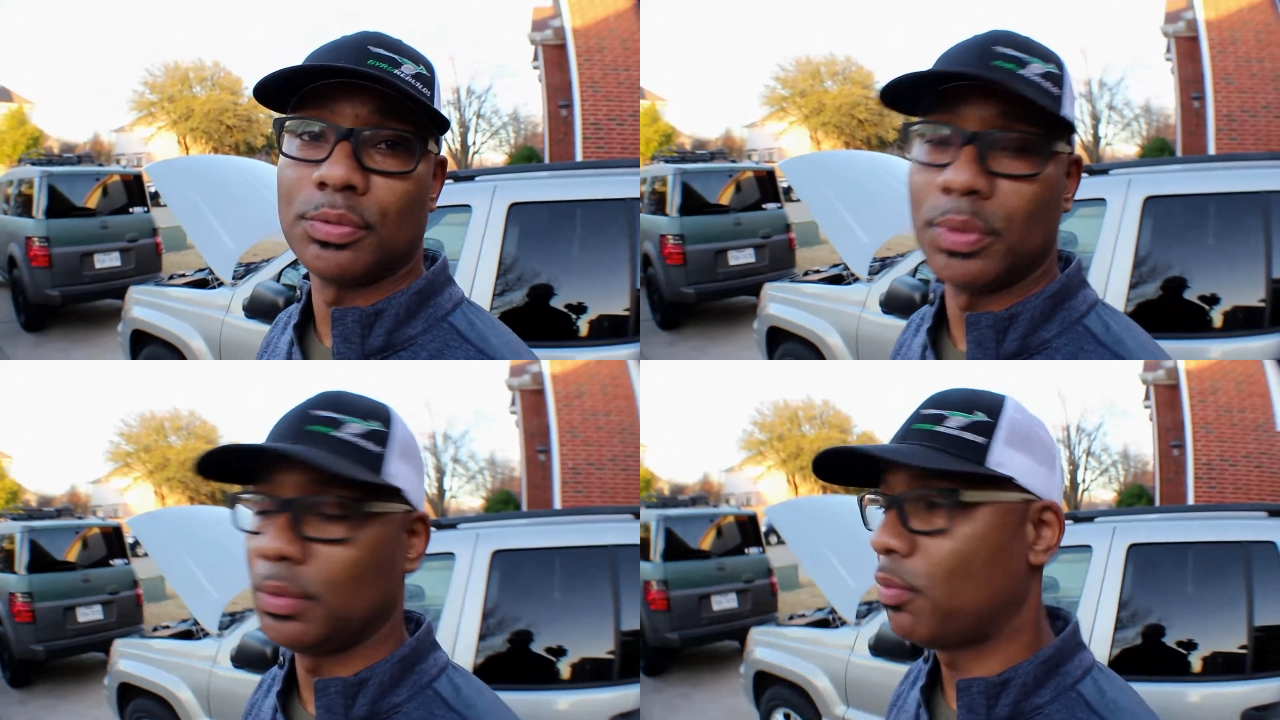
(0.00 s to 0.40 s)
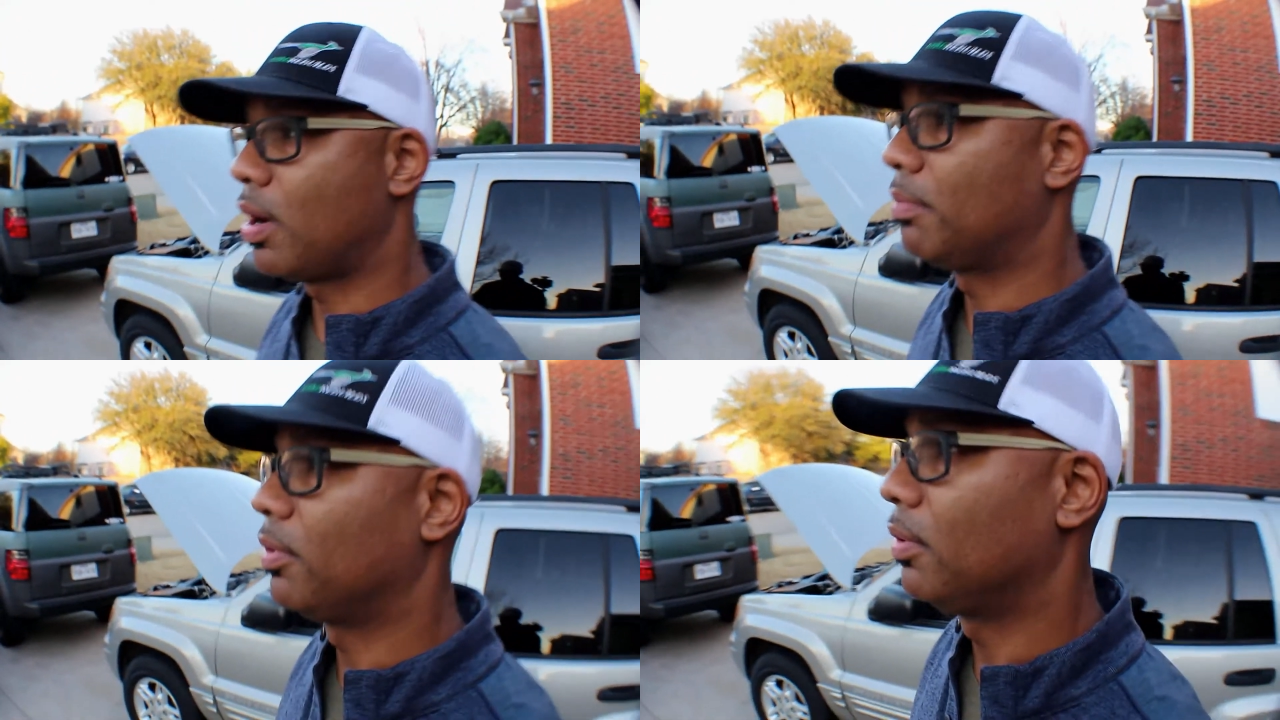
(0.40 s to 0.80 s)
would
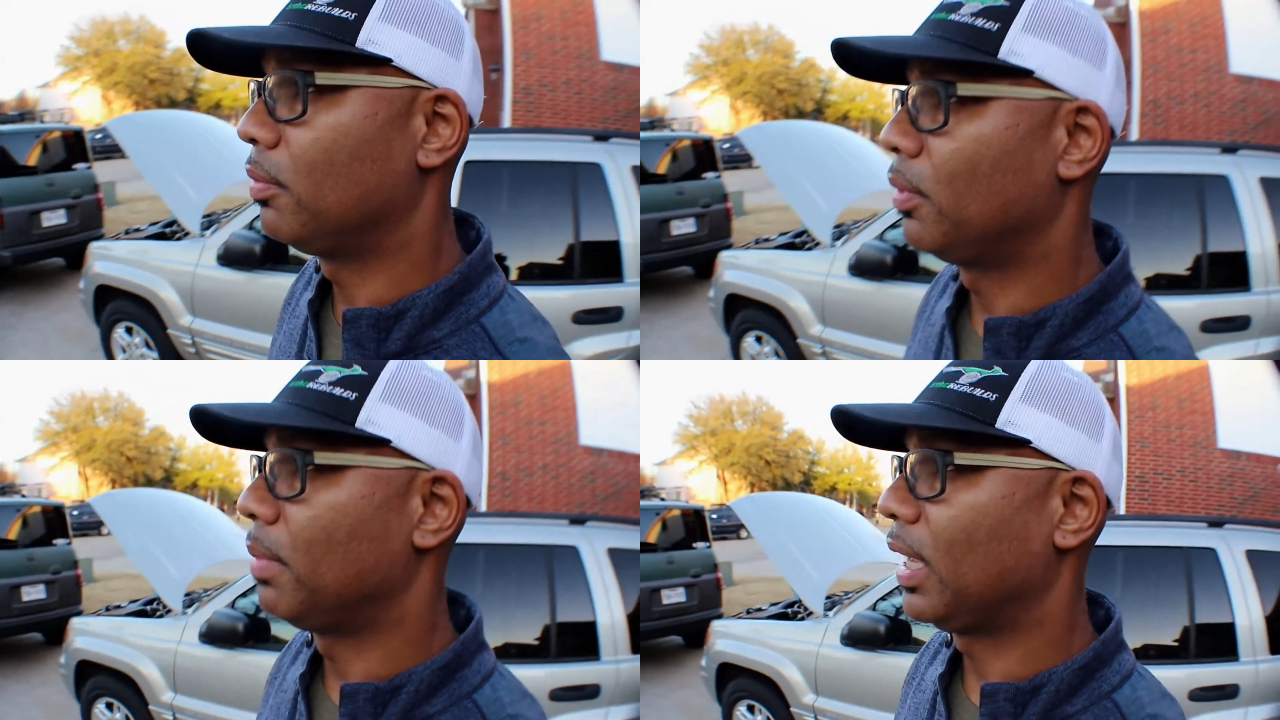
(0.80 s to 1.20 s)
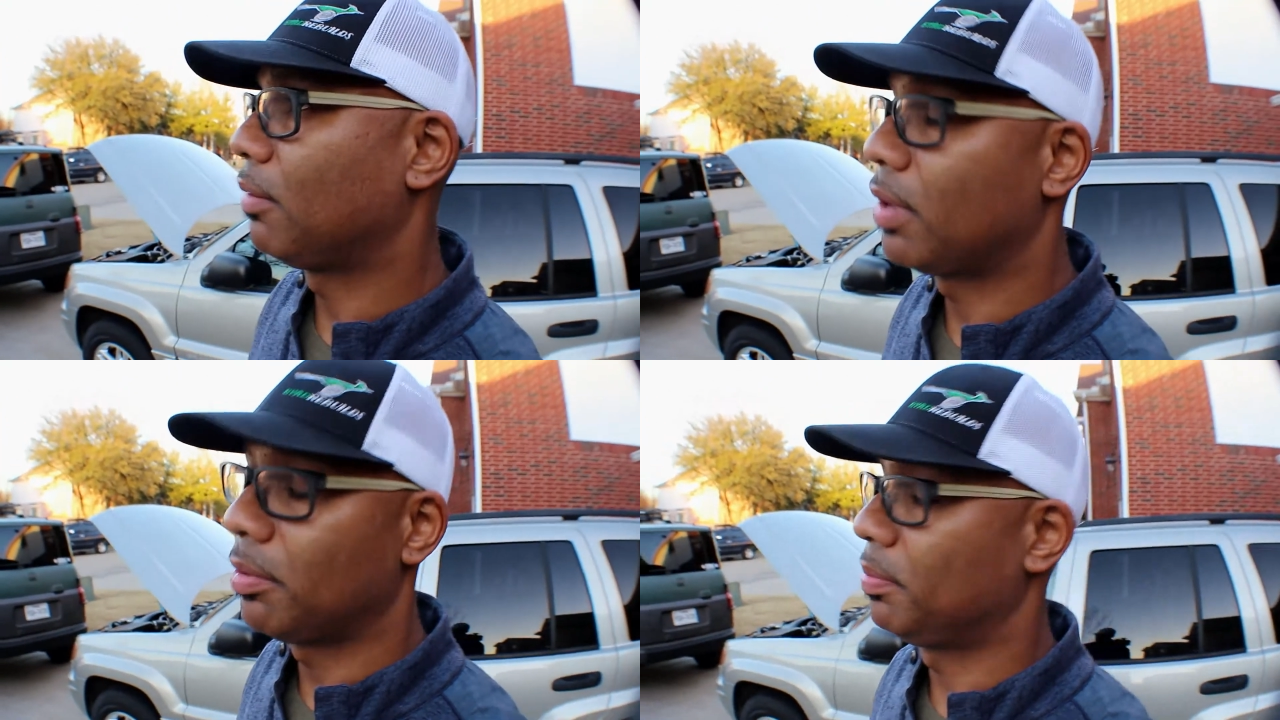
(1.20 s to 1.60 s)
make it
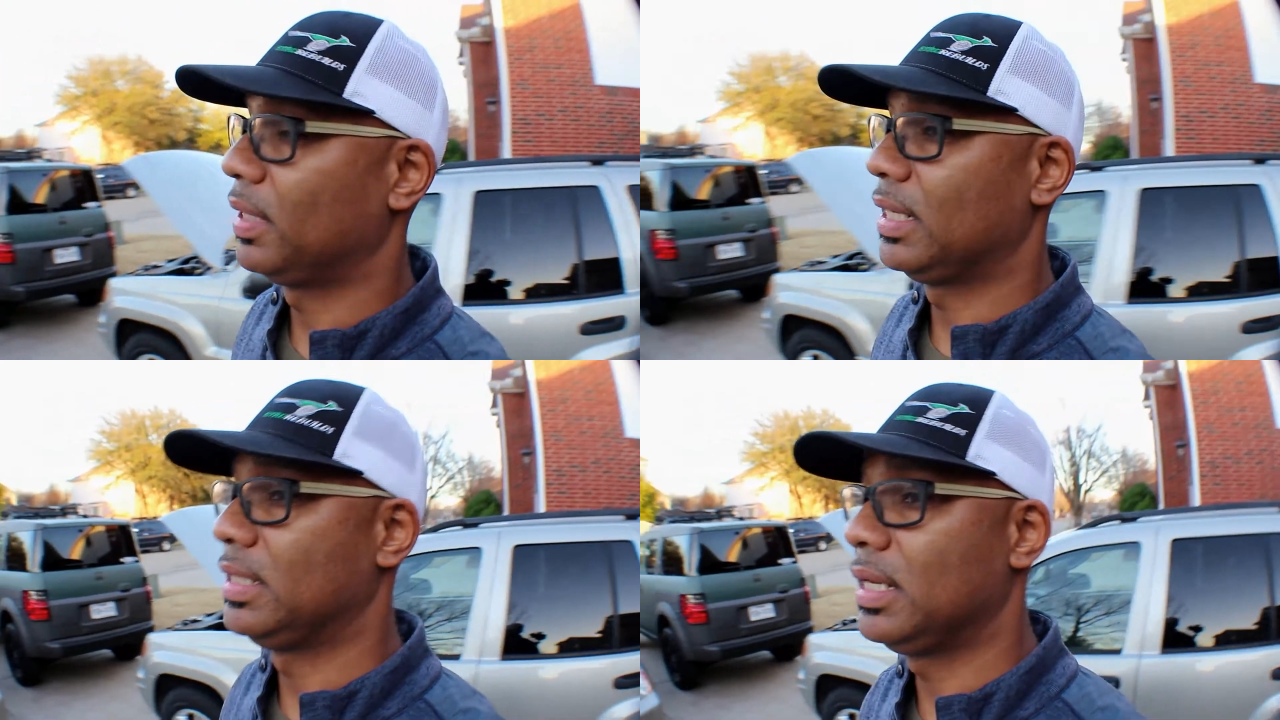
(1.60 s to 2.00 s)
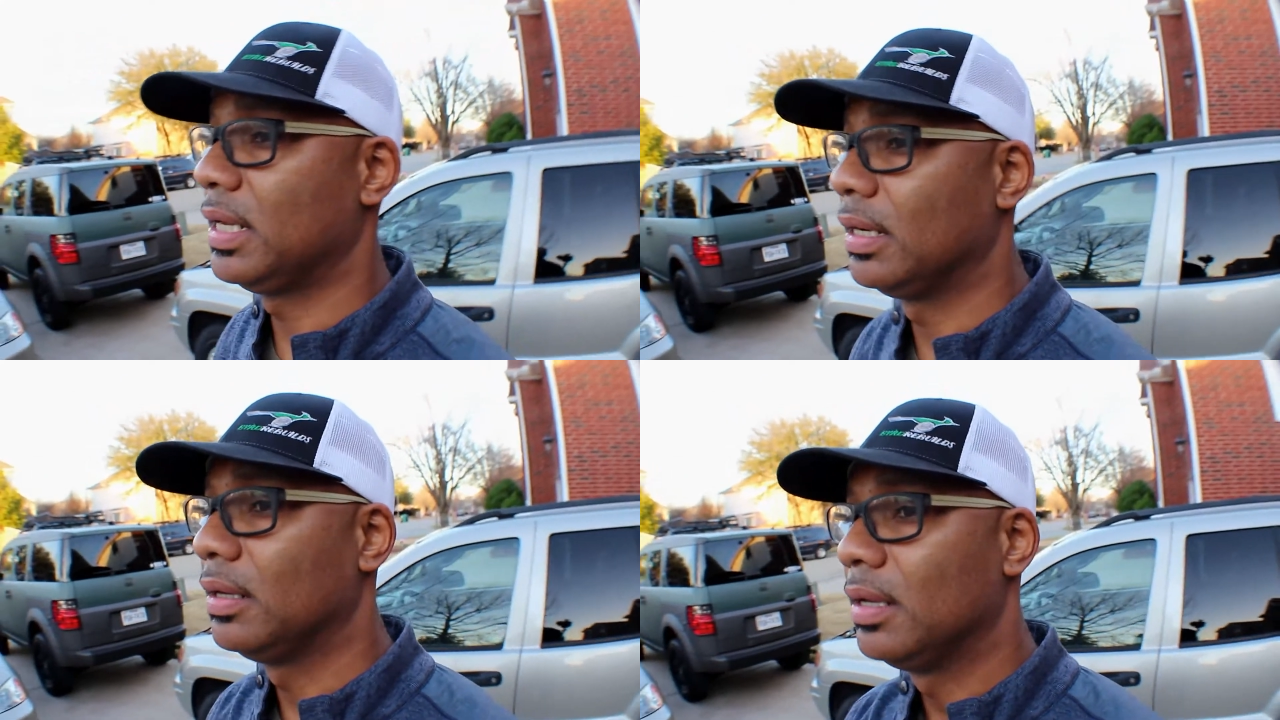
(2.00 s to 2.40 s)
wobble, but it did.